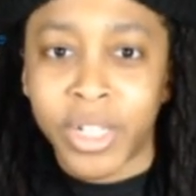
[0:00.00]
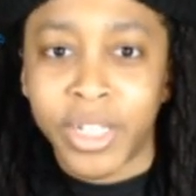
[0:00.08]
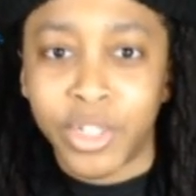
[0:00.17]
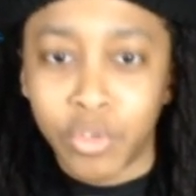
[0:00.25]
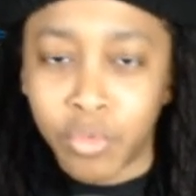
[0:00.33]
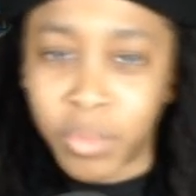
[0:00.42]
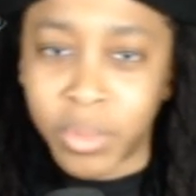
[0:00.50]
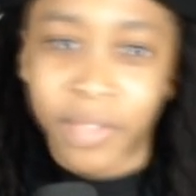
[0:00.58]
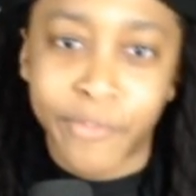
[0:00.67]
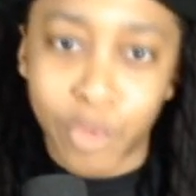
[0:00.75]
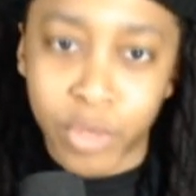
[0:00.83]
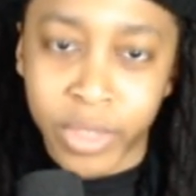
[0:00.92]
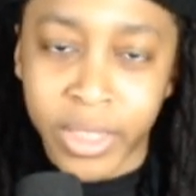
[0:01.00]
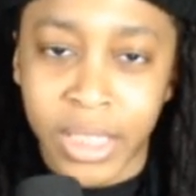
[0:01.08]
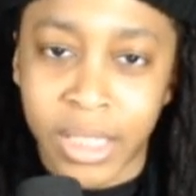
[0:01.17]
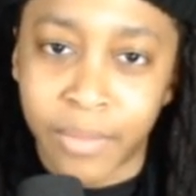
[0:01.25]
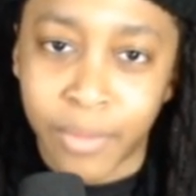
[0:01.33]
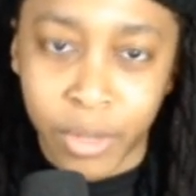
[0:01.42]
can do with the full
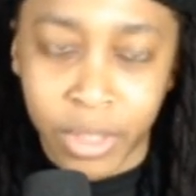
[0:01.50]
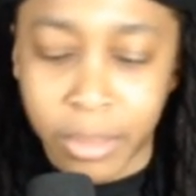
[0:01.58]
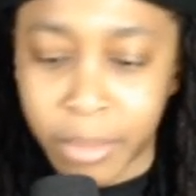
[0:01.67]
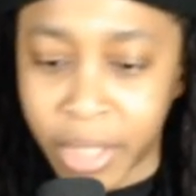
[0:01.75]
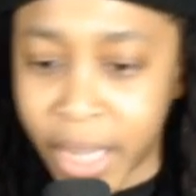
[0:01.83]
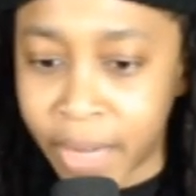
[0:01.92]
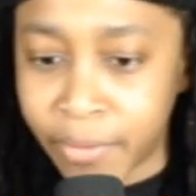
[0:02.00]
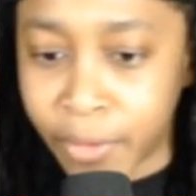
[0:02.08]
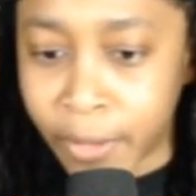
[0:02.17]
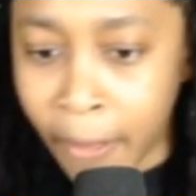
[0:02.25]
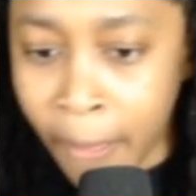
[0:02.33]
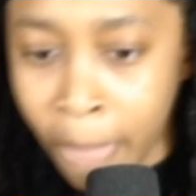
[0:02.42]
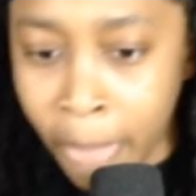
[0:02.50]
season of Christian McCaffrey.